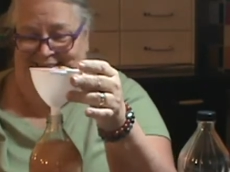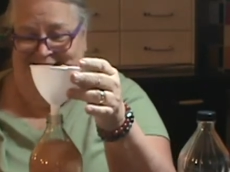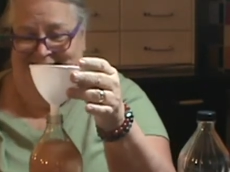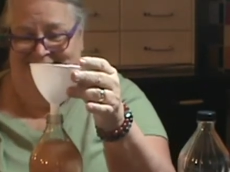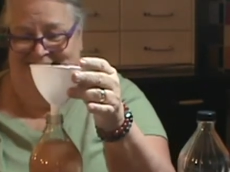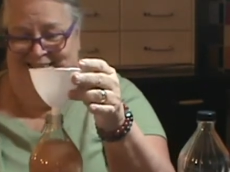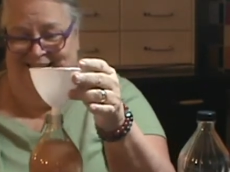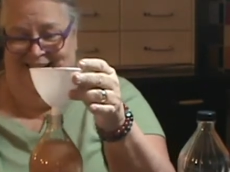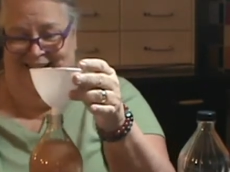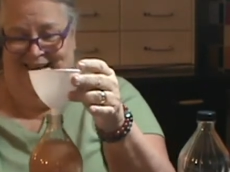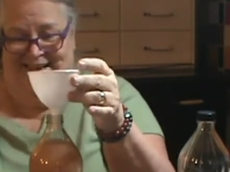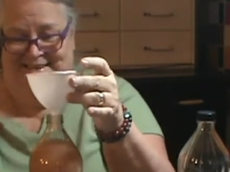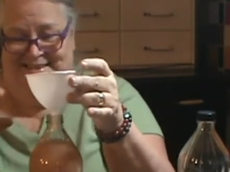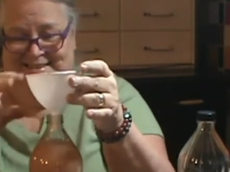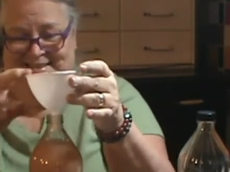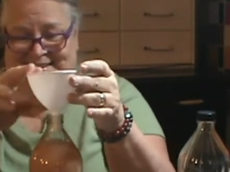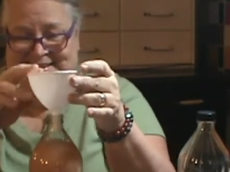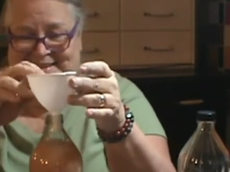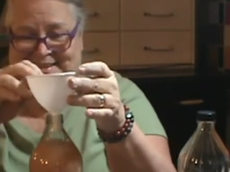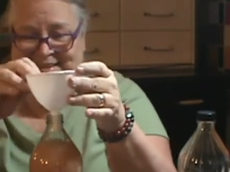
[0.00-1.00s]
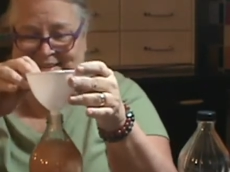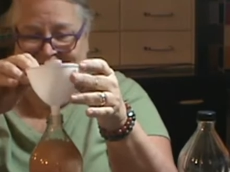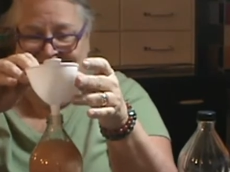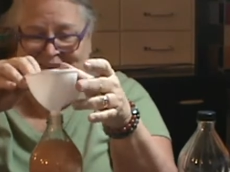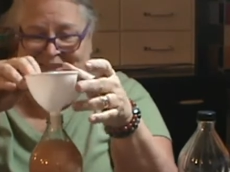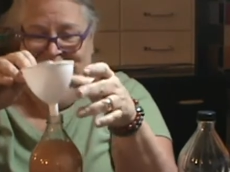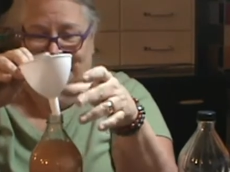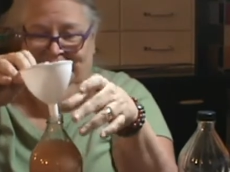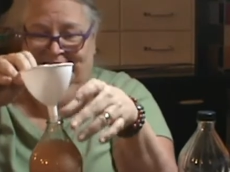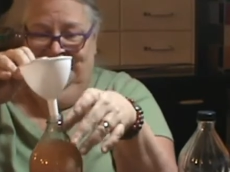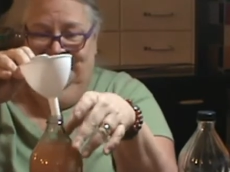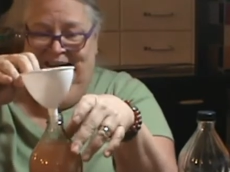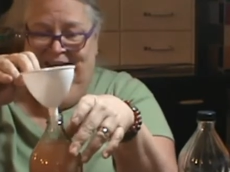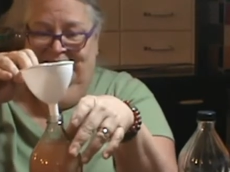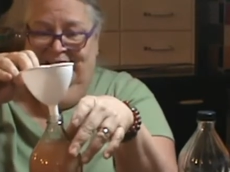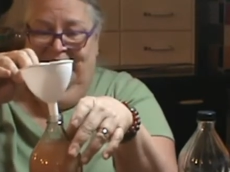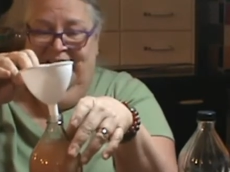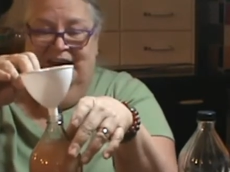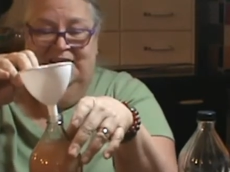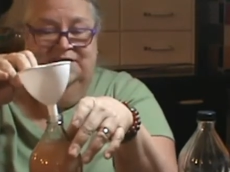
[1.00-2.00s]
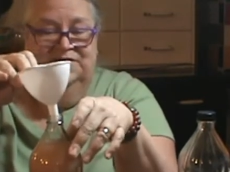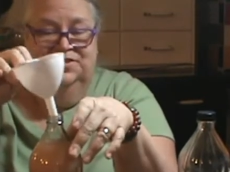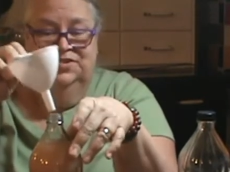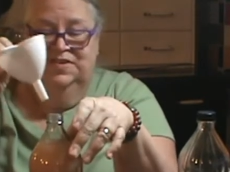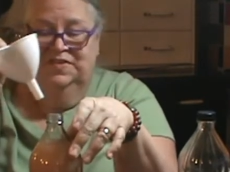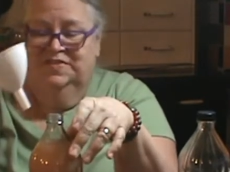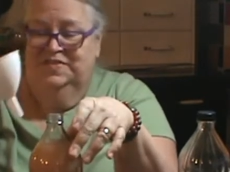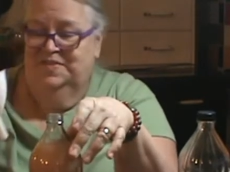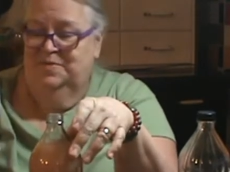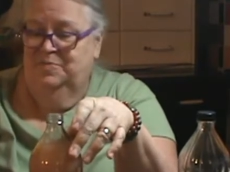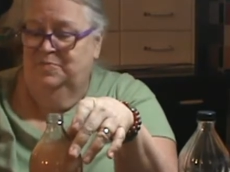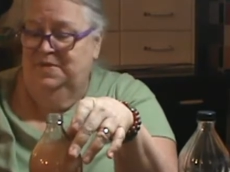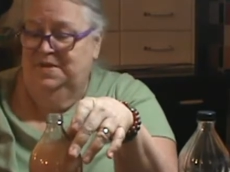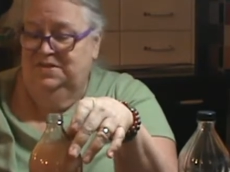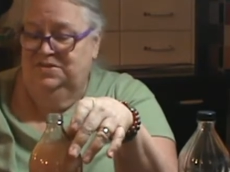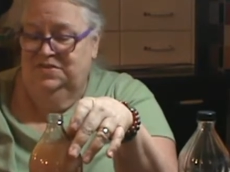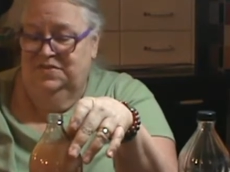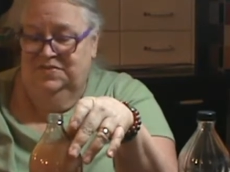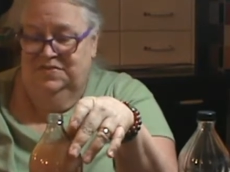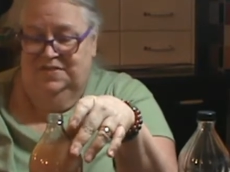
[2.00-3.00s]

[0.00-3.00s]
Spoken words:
Look at that. Out of just the peaches,